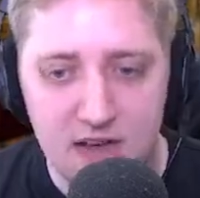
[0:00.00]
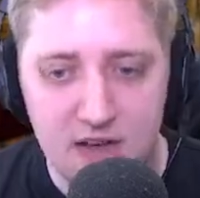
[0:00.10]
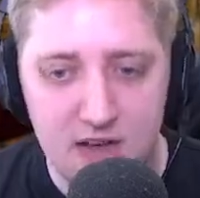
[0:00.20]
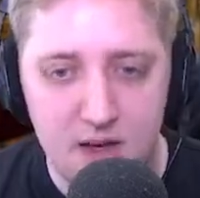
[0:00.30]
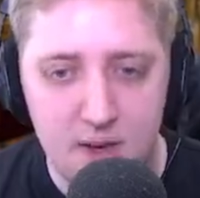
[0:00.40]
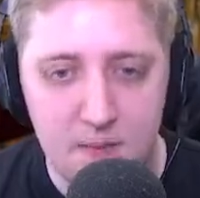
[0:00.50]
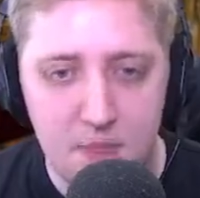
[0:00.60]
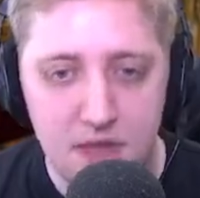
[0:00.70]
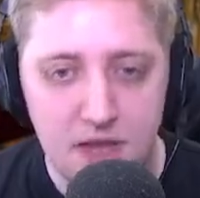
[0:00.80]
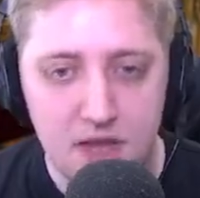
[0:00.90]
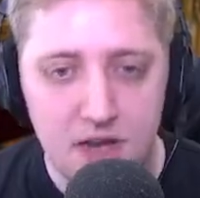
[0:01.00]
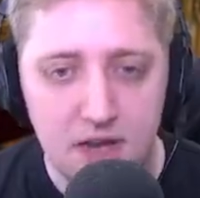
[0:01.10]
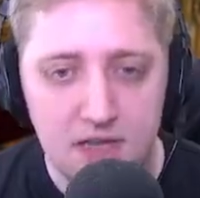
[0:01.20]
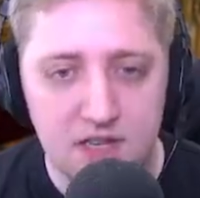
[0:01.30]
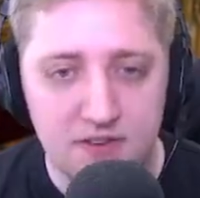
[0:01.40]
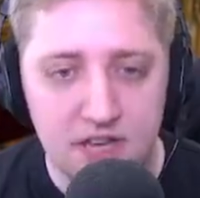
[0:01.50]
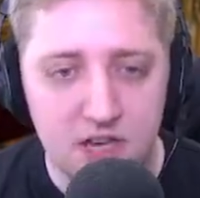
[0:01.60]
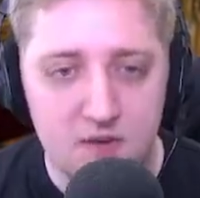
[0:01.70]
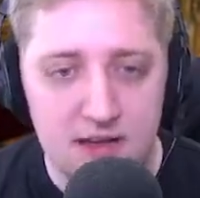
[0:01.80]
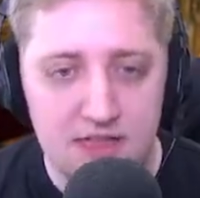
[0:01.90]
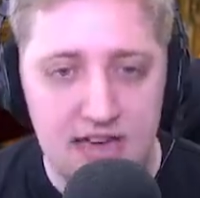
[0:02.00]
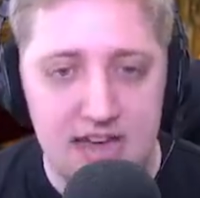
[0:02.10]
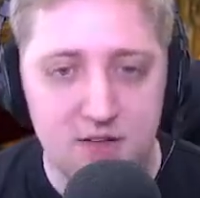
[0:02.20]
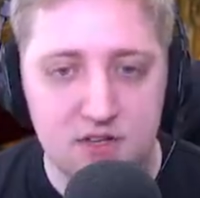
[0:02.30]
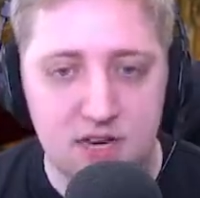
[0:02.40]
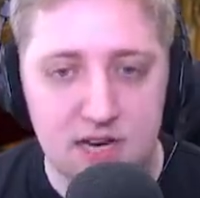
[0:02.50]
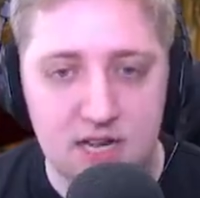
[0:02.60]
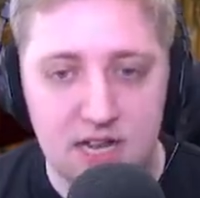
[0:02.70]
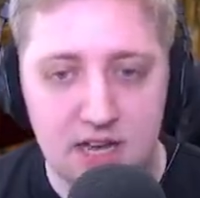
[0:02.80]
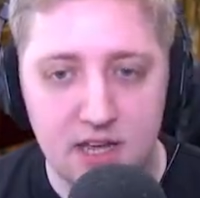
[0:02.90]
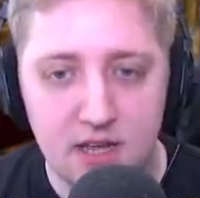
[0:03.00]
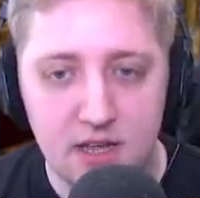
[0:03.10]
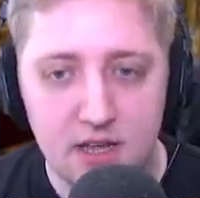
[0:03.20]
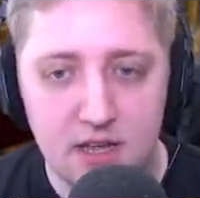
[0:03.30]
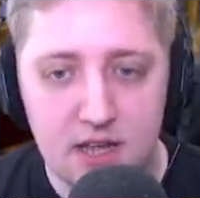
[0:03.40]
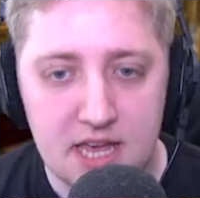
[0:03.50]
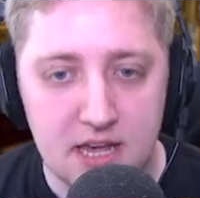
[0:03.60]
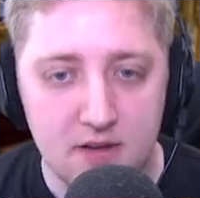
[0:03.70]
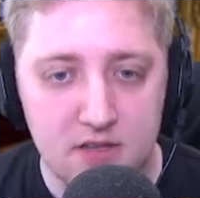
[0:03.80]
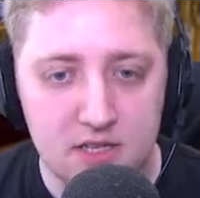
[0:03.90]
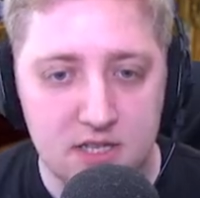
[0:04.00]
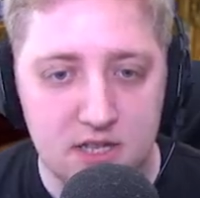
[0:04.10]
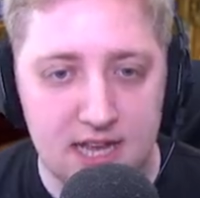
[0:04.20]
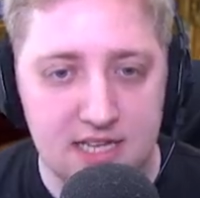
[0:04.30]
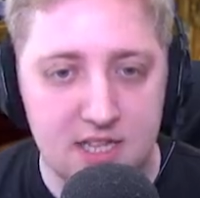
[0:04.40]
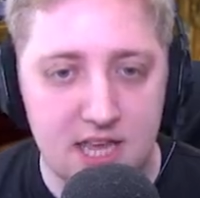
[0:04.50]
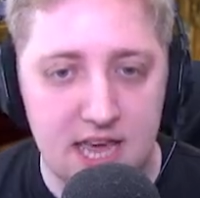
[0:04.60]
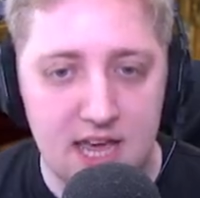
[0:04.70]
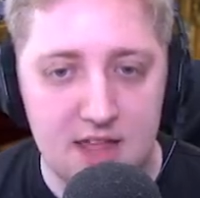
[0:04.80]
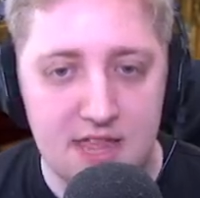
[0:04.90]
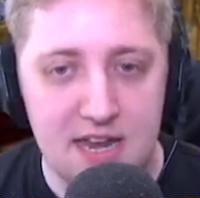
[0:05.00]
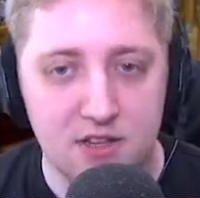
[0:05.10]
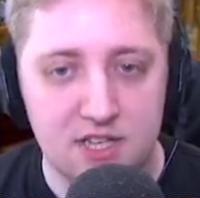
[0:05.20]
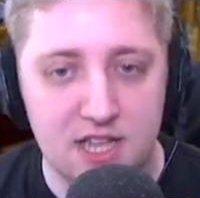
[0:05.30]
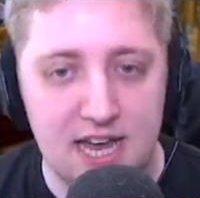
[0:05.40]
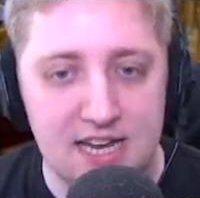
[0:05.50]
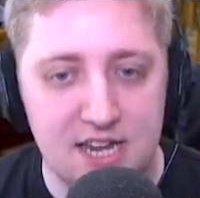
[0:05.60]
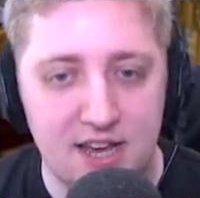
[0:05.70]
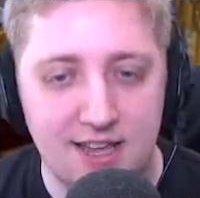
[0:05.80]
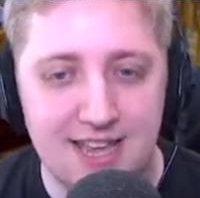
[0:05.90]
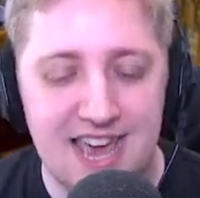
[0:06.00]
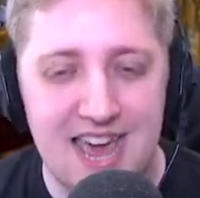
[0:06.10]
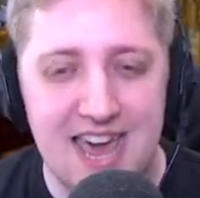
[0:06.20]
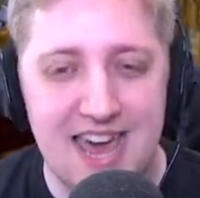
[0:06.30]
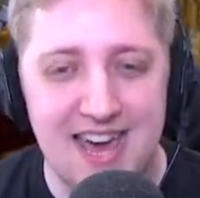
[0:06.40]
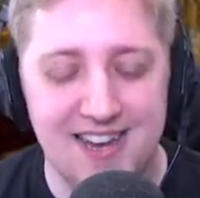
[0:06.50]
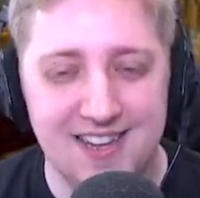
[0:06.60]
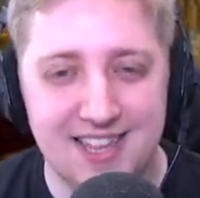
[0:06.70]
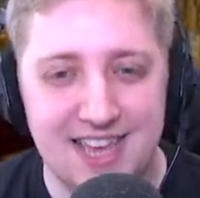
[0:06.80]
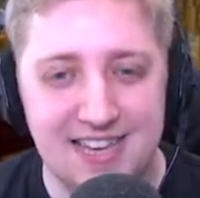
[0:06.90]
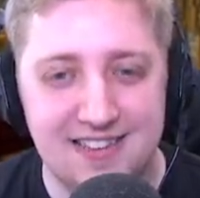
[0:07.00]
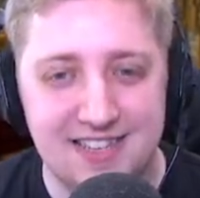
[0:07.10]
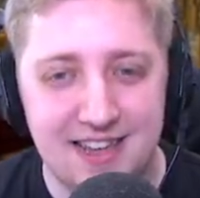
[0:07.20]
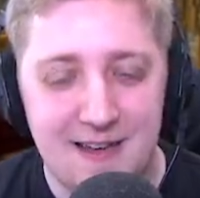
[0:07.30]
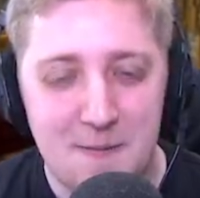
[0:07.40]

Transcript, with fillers: Um, let's see if I can go around the outside of here. There you go. Light to there, and then onto the ladder. Yeah, look at this.